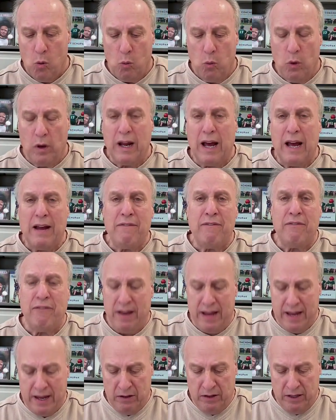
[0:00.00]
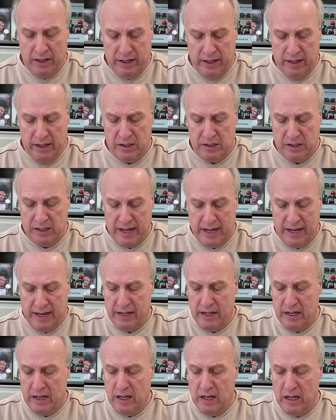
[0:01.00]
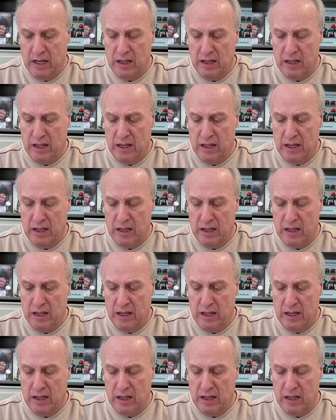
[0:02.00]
What I found is that